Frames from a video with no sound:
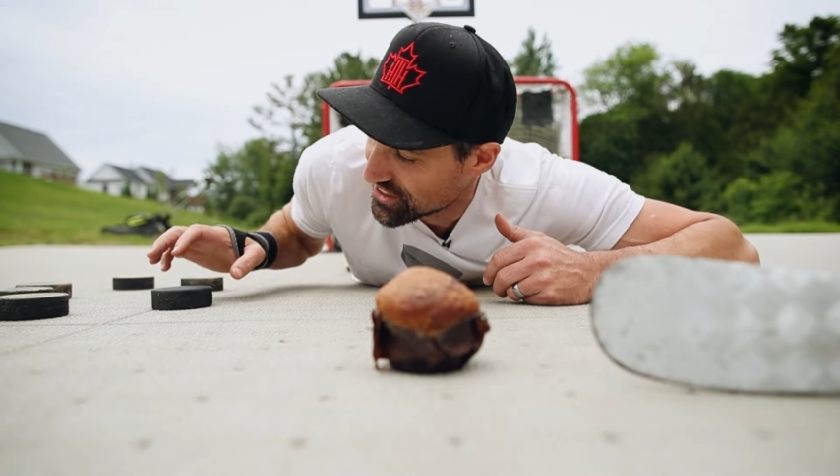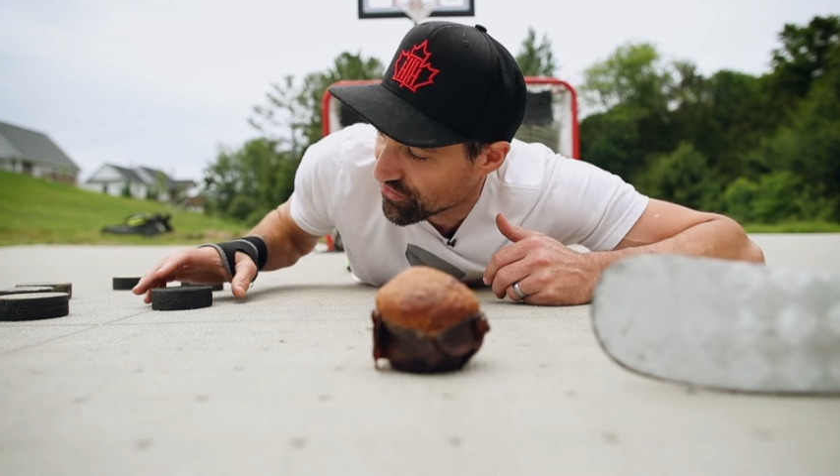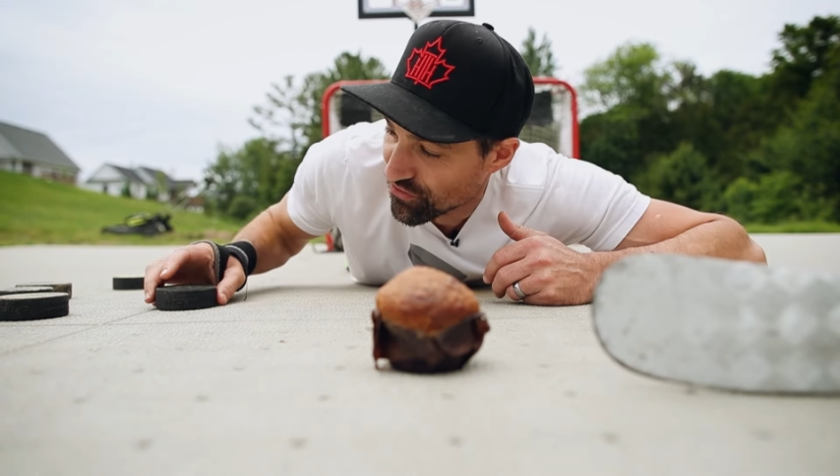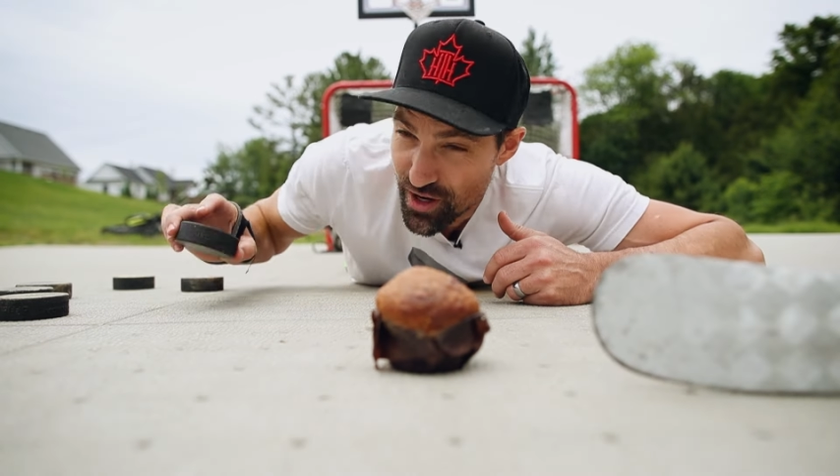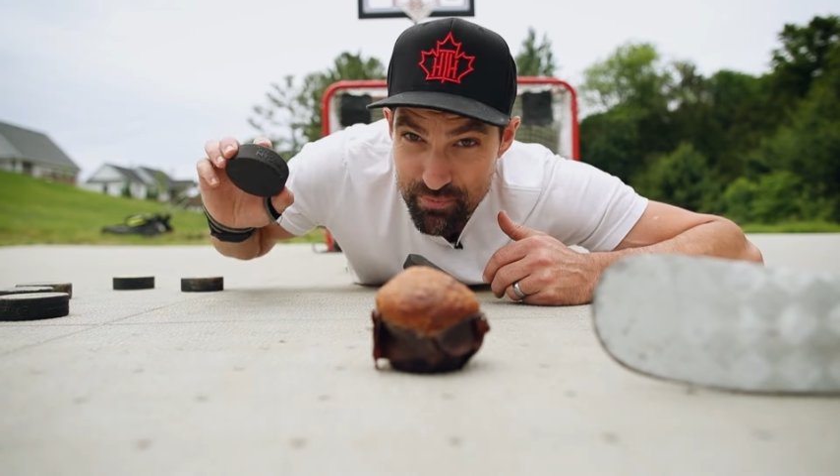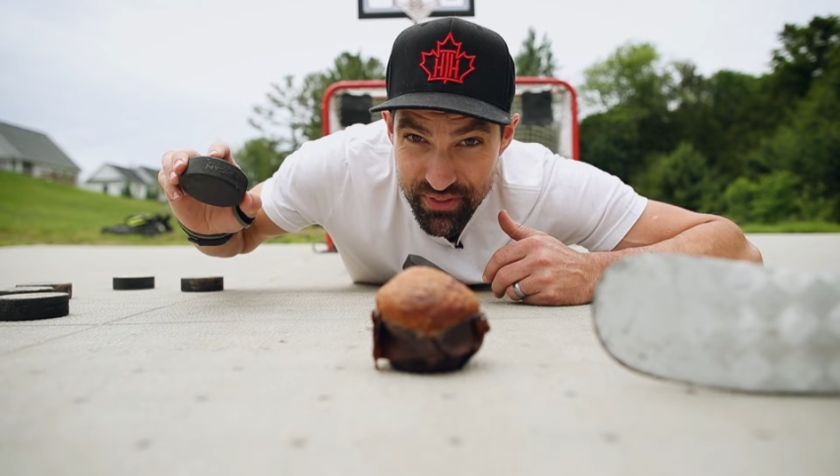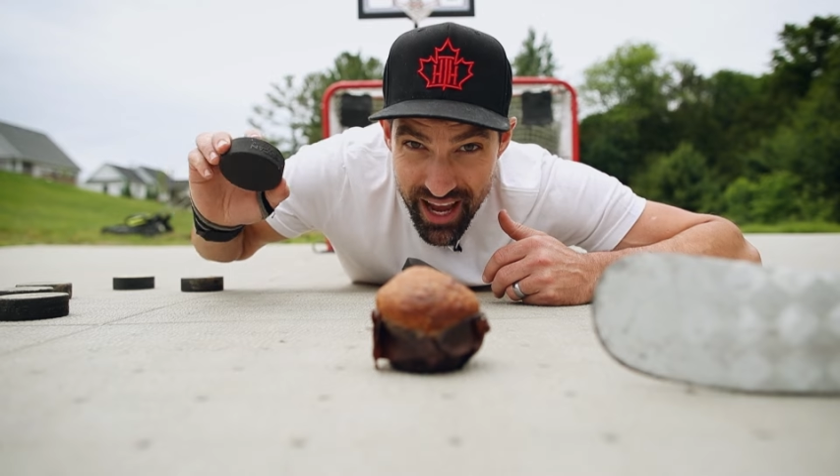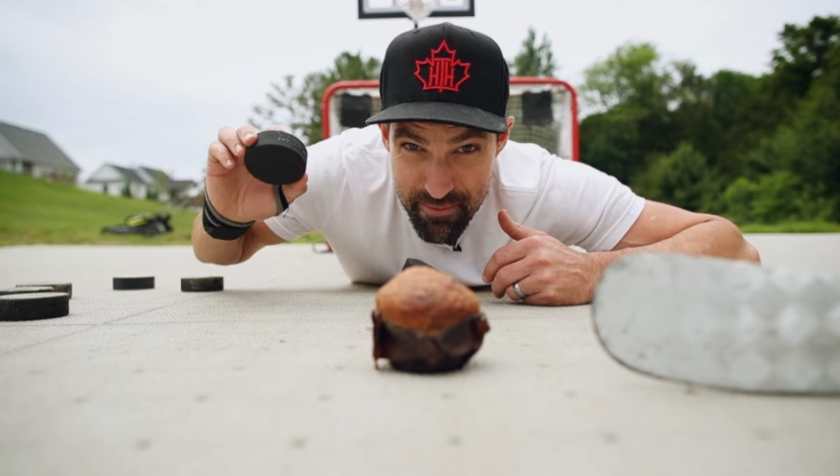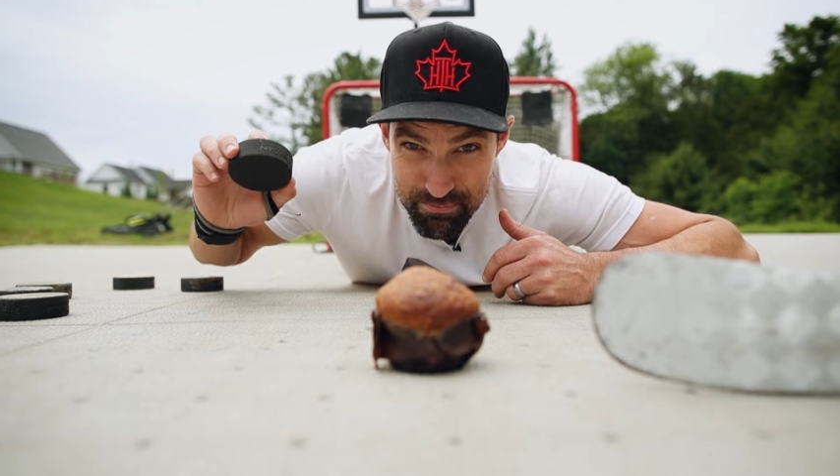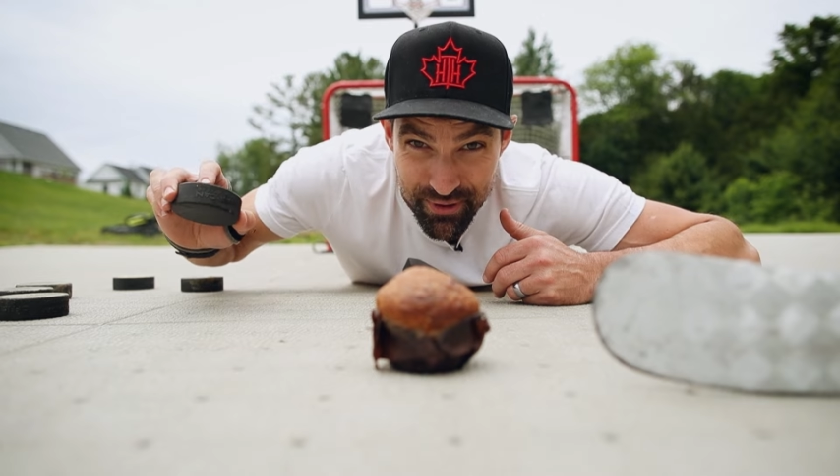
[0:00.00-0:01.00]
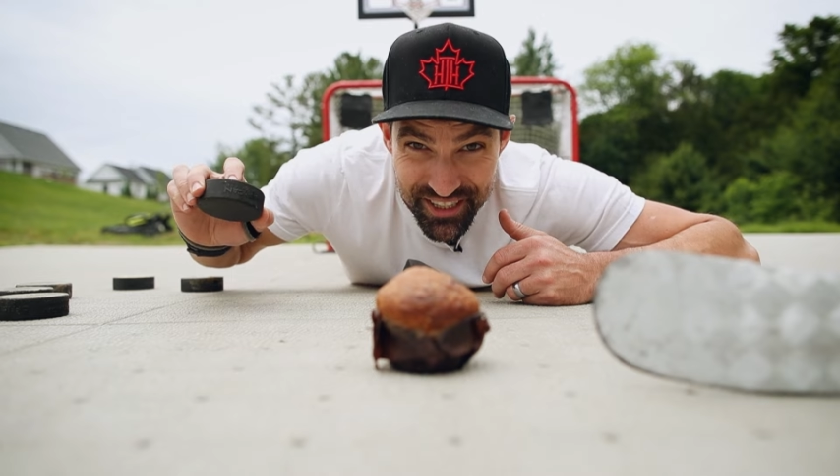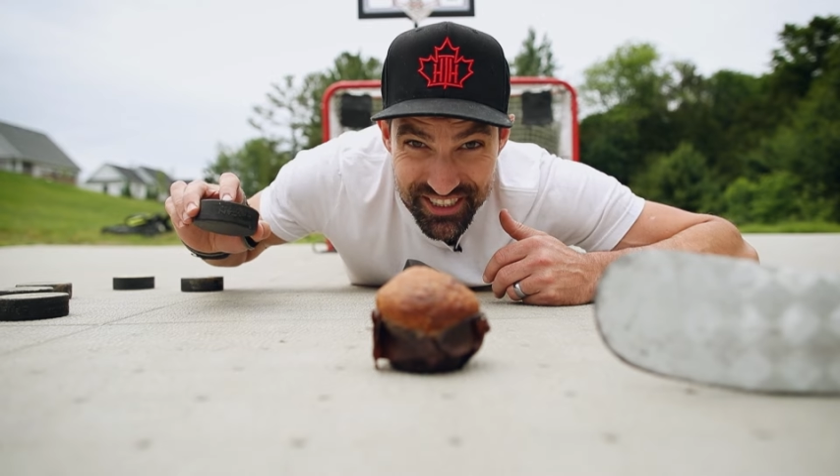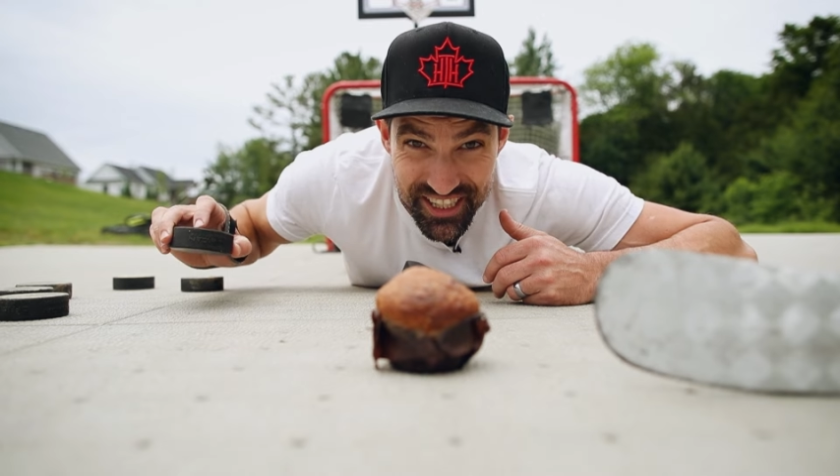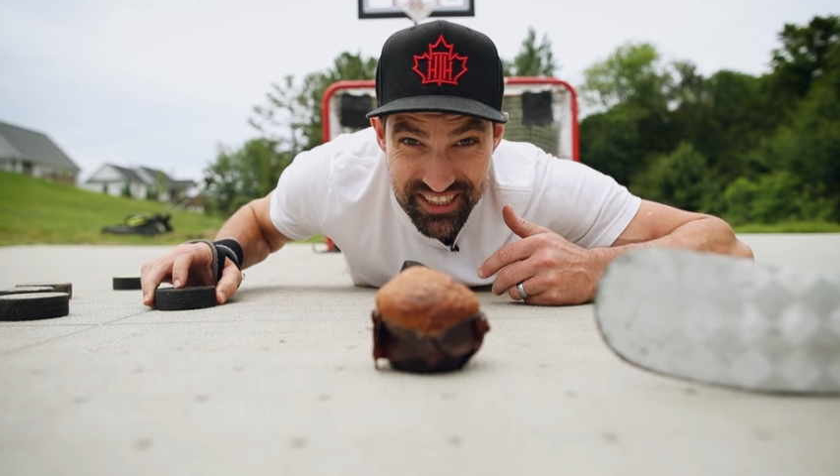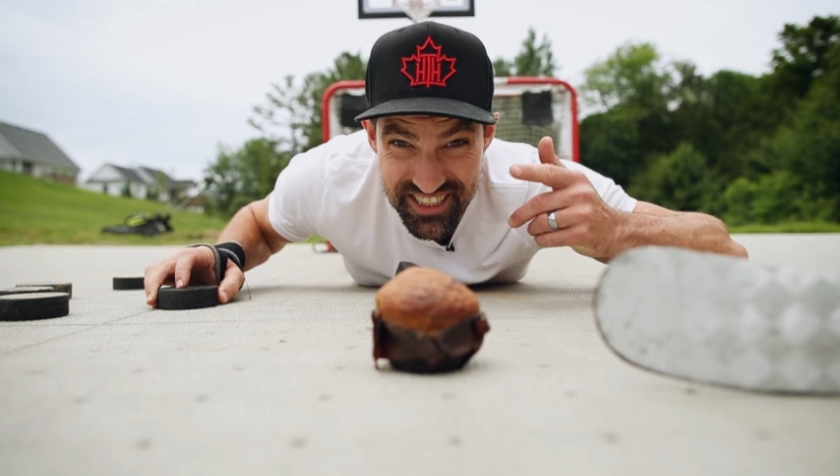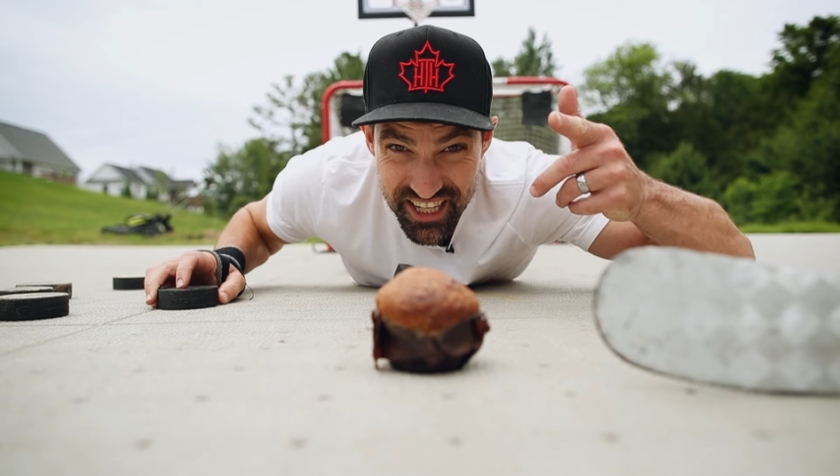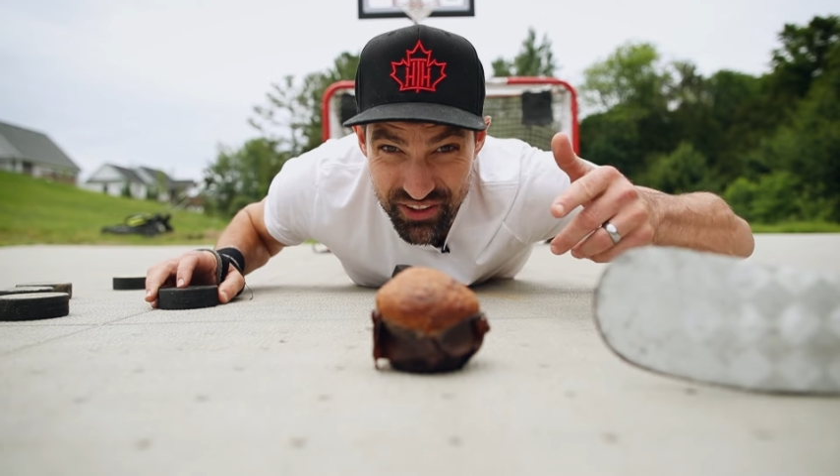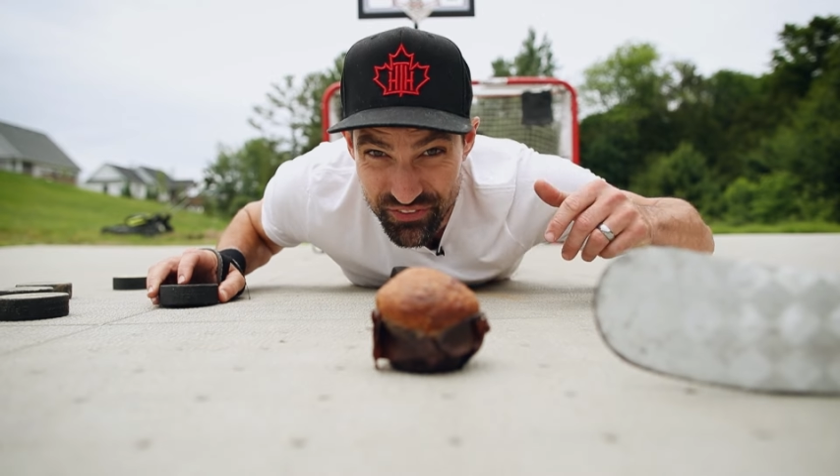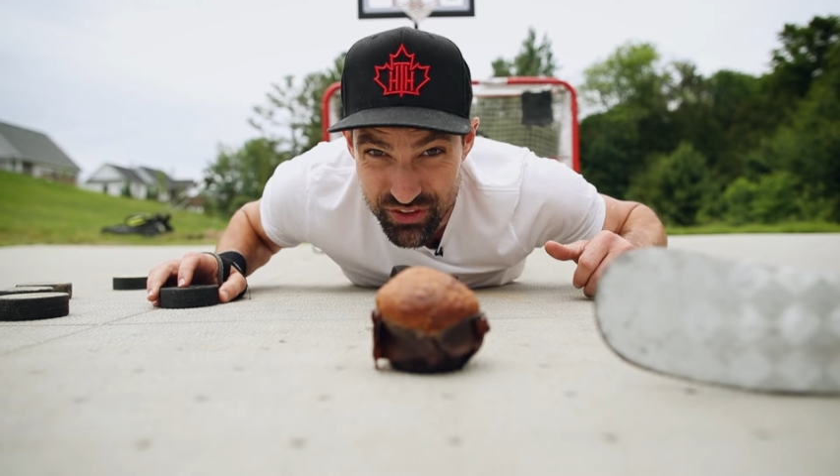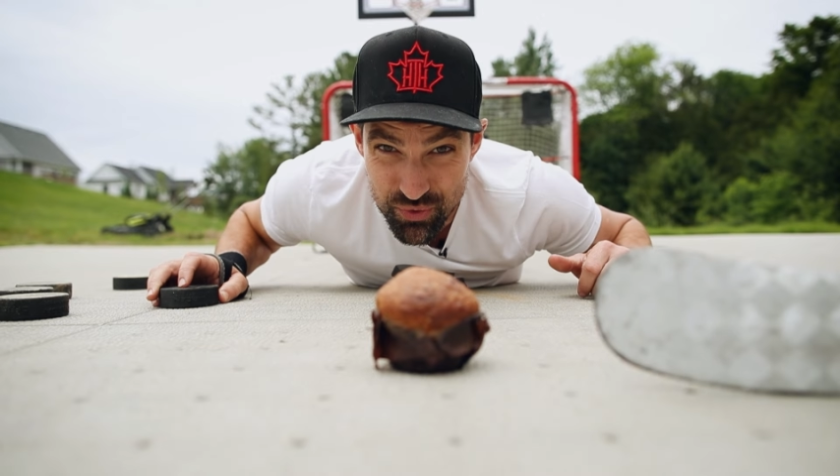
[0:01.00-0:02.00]
to rip that biscuit,
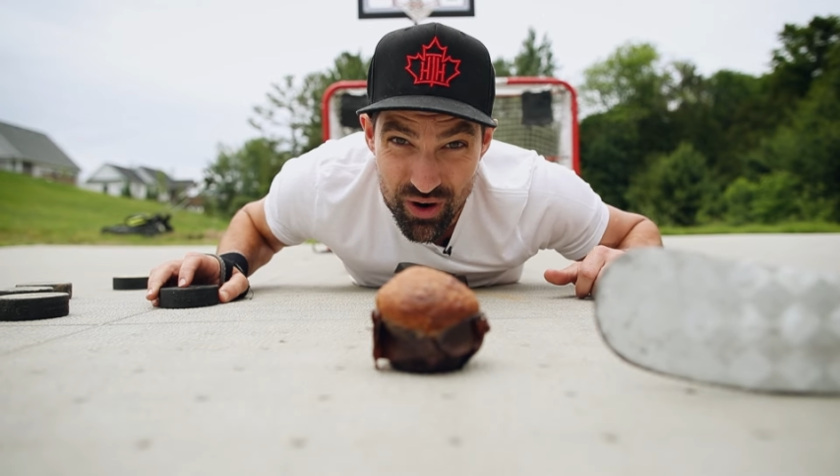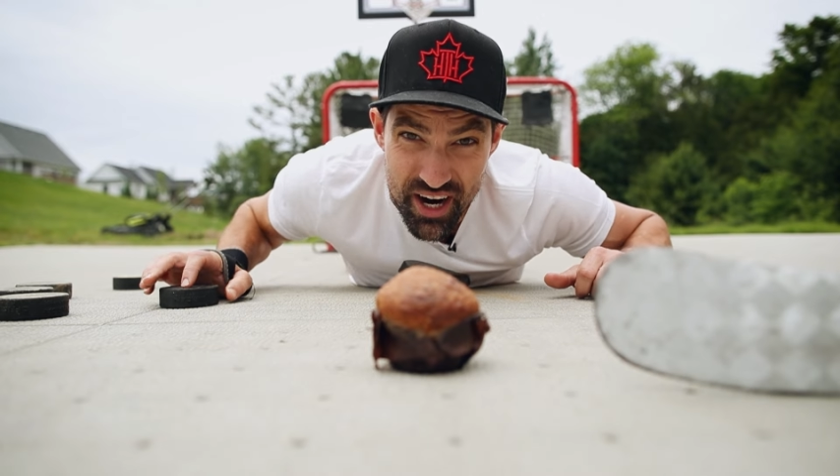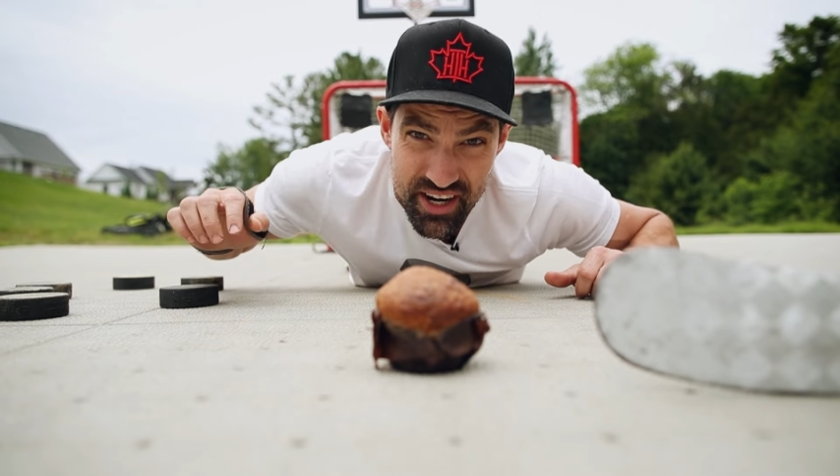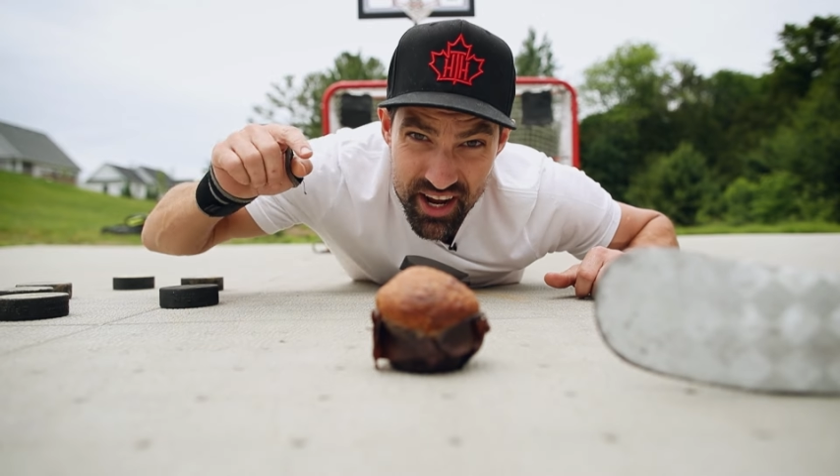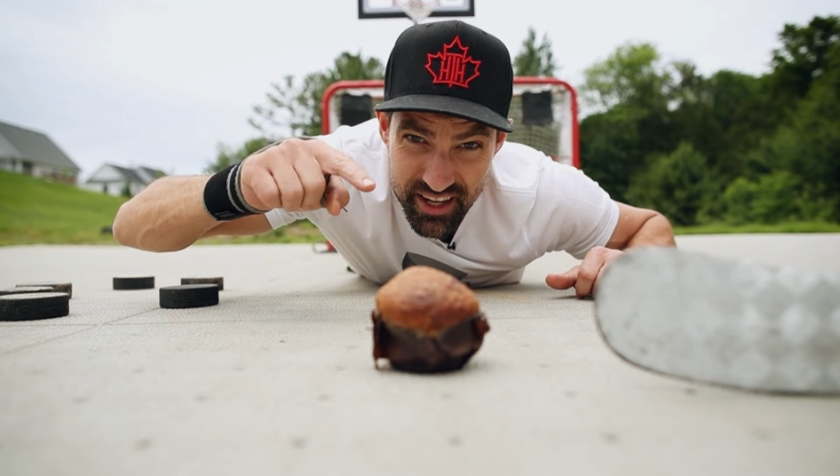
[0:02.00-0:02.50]
tickle the twine,